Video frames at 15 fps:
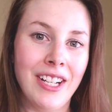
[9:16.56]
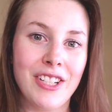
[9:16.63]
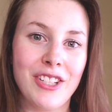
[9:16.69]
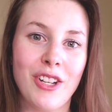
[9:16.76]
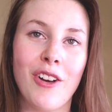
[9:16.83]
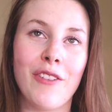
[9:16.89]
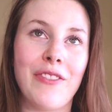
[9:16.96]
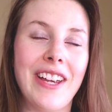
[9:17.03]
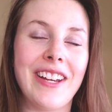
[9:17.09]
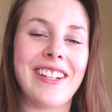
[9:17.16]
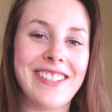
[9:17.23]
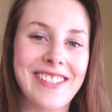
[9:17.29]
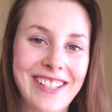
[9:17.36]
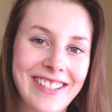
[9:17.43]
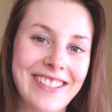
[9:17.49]
So if they
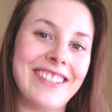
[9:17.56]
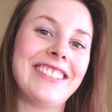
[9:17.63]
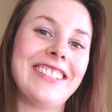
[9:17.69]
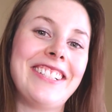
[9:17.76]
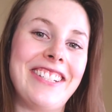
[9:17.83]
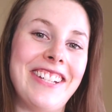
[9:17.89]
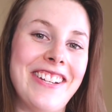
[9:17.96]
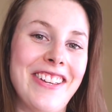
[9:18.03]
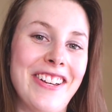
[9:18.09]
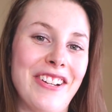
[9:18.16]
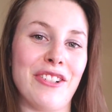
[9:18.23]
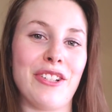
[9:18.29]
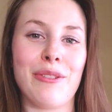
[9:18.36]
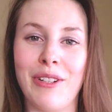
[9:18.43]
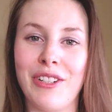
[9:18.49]
consistently see that
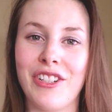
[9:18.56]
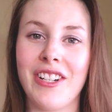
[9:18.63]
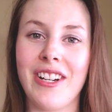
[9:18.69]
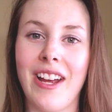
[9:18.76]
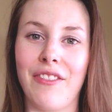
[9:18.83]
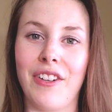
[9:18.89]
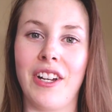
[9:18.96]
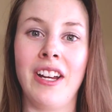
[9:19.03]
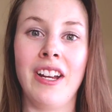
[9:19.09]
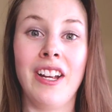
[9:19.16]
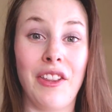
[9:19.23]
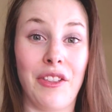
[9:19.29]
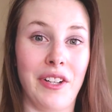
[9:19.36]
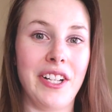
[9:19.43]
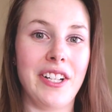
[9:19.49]
you're switching every
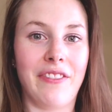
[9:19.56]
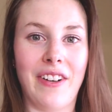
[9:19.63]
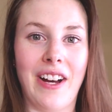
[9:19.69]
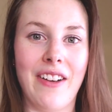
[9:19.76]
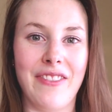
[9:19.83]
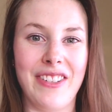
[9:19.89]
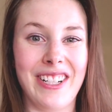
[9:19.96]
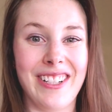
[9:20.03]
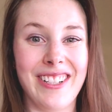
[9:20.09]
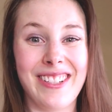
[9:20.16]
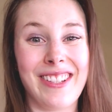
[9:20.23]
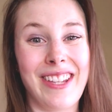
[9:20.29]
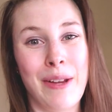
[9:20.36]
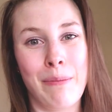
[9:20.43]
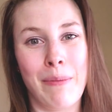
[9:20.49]
3 to 5 years,
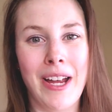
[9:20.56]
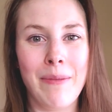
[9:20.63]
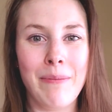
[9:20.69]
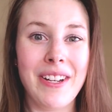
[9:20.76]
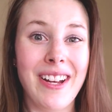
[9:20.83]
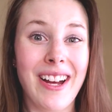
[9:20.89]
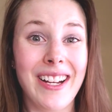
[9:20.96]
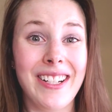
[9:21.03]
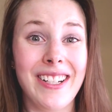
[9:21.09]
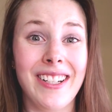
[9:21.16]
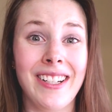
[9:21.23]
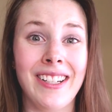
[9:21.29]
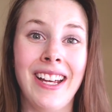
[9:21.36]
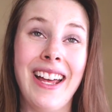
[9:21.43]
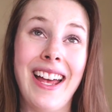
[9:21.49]
they might be kind
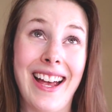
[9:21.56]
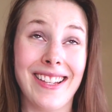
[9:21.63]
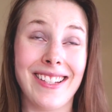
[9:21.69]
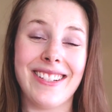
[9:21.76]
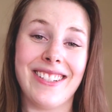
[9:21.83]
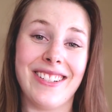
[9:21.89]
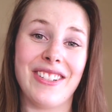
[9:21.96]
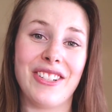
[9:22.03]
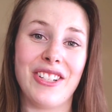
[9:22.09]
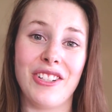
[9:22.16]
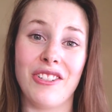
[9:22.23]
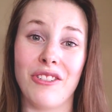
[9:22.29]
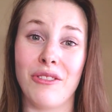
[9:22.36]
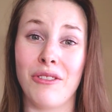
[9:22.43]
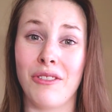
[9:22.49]
of hesitant
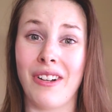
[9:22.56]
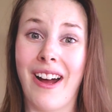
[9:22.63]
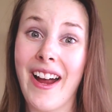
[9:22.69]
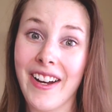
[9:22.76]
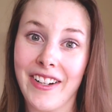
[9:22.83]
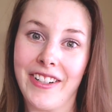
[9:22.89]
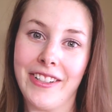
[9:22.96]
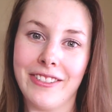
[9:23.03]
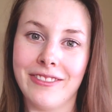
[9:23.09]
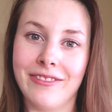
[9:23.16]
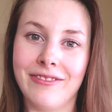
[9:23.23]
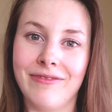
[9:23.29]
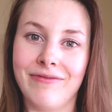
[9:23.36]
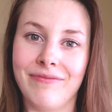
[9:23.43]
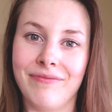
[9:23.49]
to hire you.
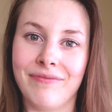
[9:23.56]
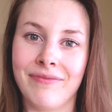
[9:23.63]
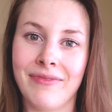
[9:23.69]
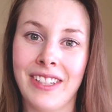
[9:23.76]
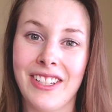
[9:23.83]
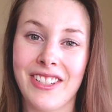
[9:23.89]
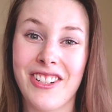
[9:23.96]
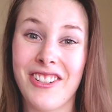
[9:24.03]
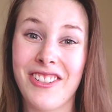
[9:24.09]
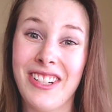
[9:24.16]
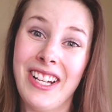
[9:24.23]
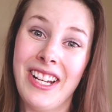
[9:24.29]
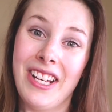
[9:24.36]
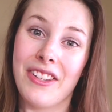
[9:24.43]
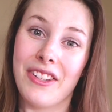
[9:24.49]
So
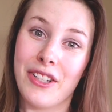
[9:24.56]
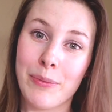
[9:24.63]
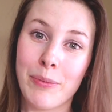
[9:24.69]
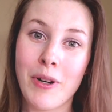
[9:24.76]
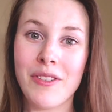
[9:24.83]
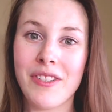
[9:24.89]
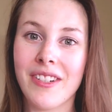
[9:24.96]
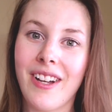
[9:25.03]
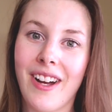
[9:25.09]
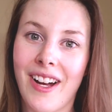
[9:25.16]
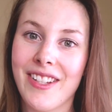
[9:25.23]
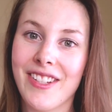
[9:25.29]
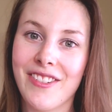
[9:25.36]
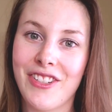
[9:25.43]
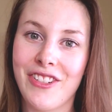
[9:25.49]
there's pros and
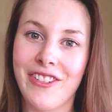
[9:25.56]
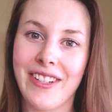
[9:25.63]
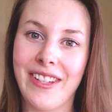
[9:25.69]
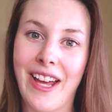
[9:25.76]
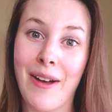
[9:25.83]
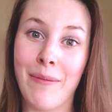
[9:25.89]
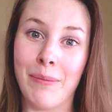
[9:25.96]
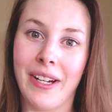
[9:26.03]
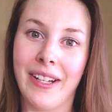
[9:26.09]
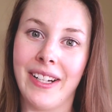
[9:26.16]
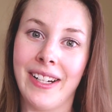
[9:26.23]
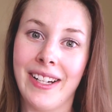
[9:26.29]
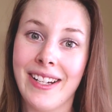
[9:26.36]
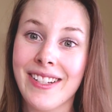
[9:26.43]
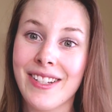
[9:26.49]
cons of doing that, but
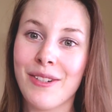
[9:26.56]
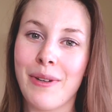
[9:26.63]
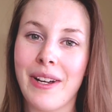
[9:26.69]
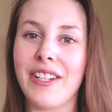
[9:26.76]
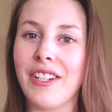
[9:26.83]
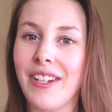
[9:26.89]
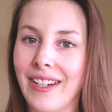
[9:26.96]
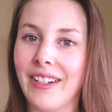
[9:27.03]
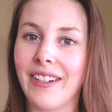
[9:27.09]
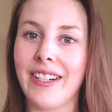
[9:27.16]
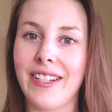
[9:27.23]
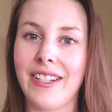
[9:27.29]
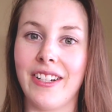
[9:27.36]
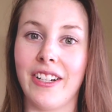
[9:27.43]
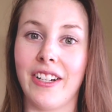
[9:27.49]
it is a way to
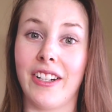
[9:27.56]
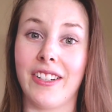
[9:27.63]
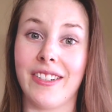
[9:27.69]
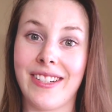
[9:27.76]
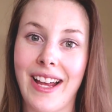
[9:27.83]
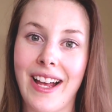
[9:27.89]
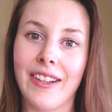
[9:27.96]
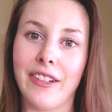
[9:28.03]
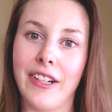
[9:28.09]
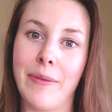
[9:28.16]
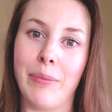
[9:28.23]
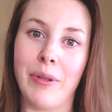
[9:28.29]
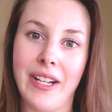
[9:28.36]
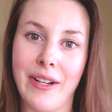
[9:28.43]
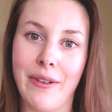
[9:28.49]
increase your salary
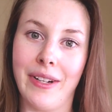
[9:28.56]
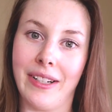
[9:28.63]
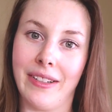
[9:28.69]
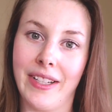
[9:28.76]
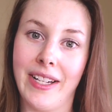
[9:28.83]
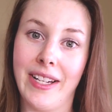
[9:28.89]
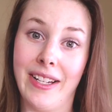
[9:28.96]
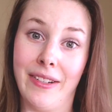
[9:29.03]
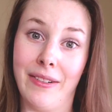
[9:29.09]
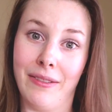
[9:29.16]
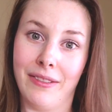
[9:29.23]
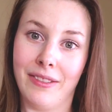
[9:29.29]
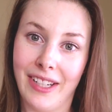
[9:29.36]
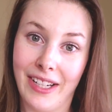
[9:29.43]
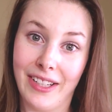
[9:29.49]
pretty quickly in
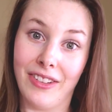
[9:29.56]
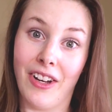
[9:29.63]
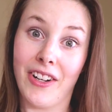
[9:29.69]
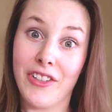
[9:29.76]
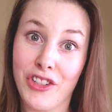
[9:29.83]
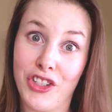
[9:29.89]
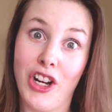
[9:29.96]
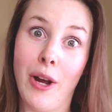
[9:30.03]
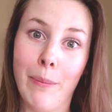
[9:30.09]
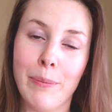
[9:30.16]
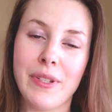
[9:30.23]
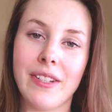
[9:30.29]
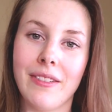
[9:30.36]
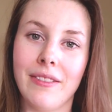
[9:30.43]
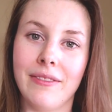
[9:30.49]
large
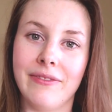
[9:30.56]
jumps.